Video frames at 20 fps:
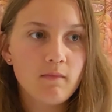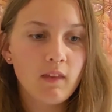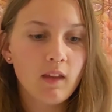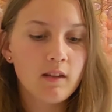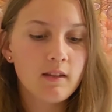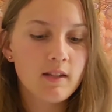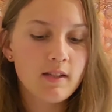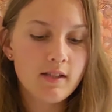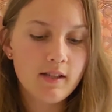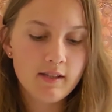
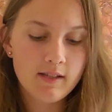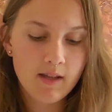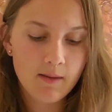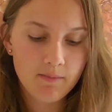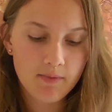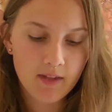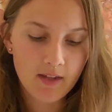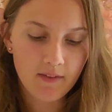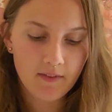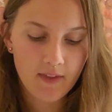This is
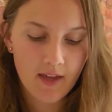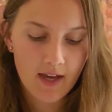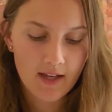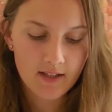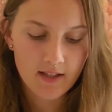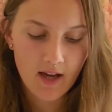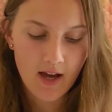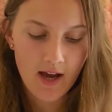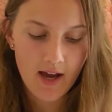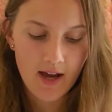something
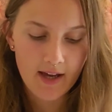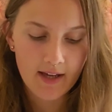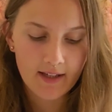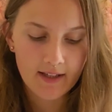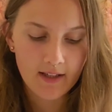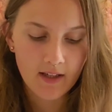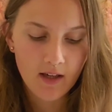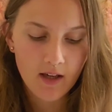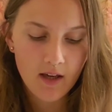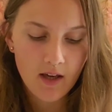that
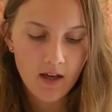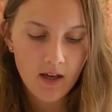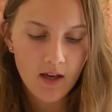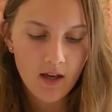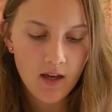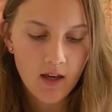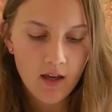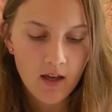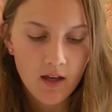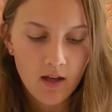I
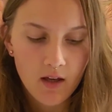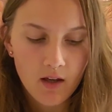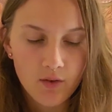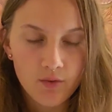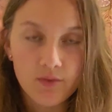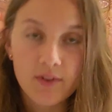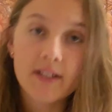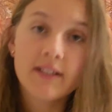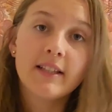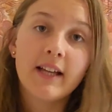
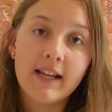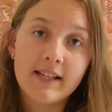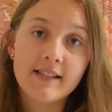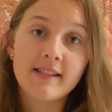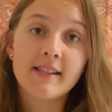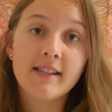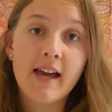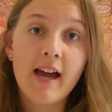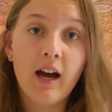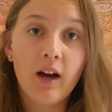realize
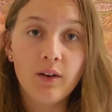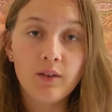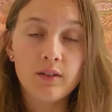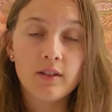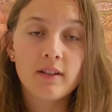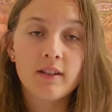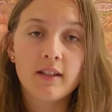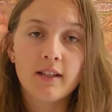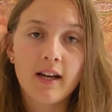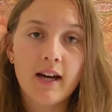now
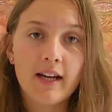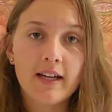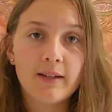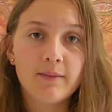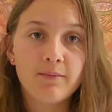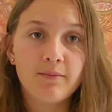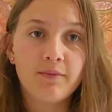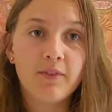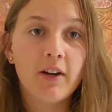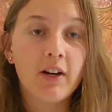that I
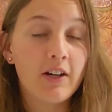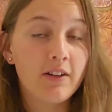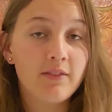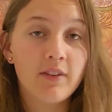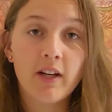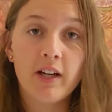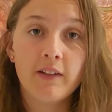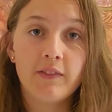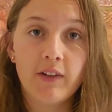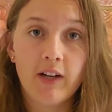am very
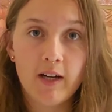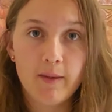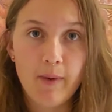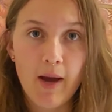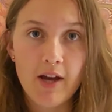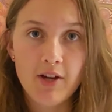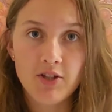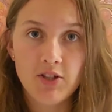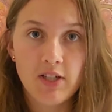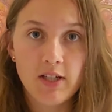
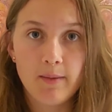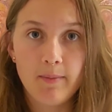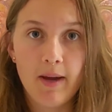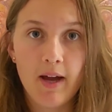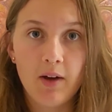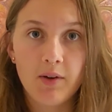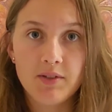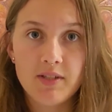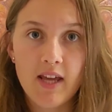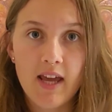passionate
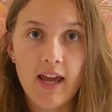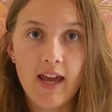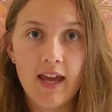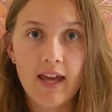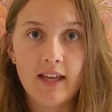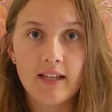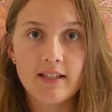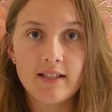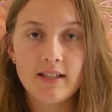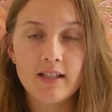about,
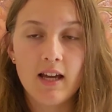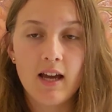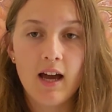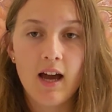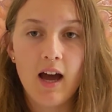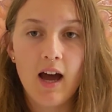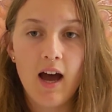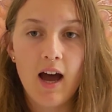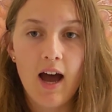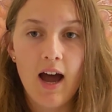and
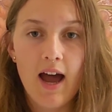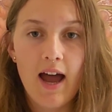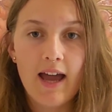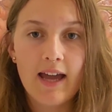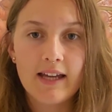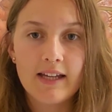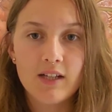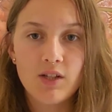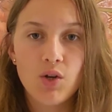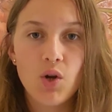
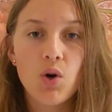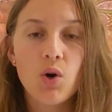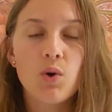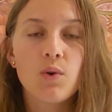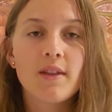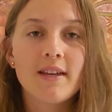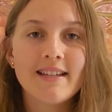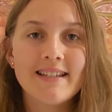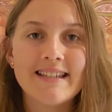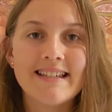I know
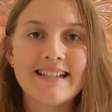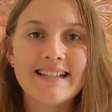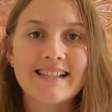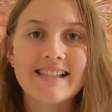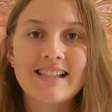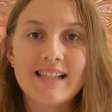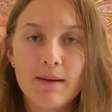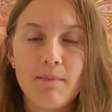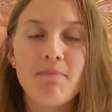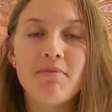that
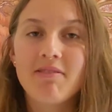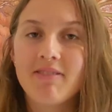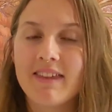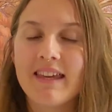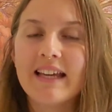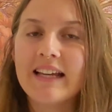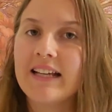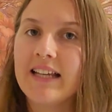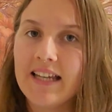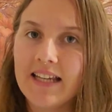
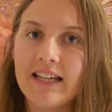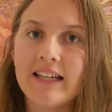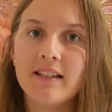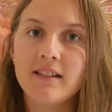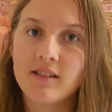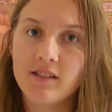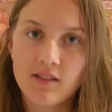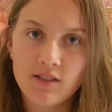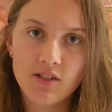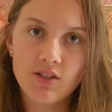something
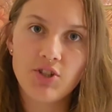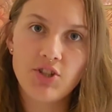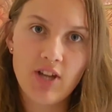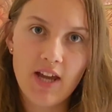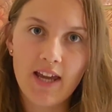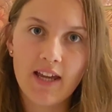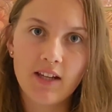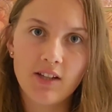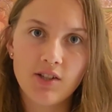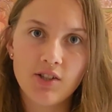needs to
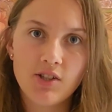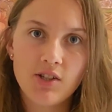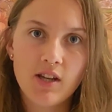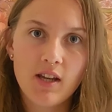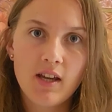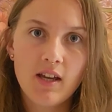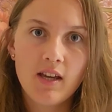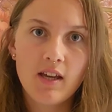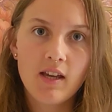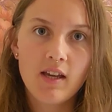change.
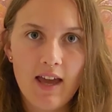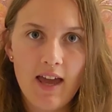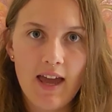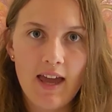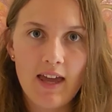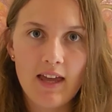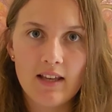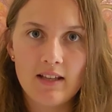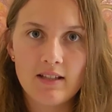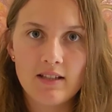
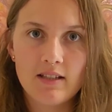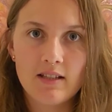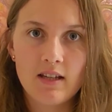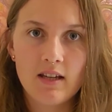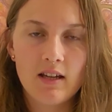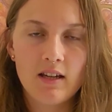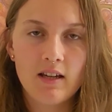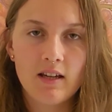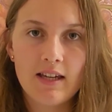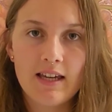And
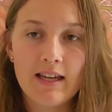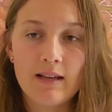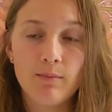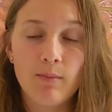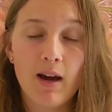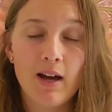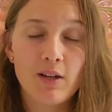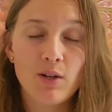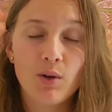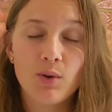in
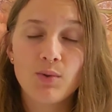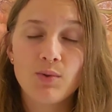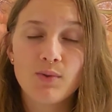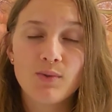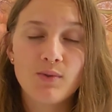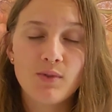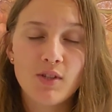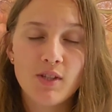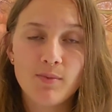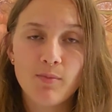my
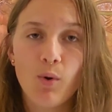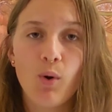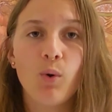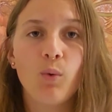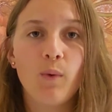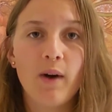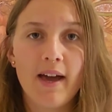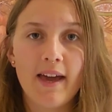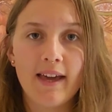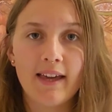own
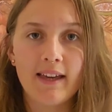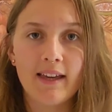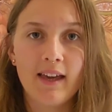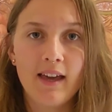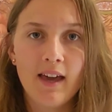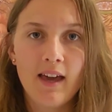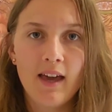small way,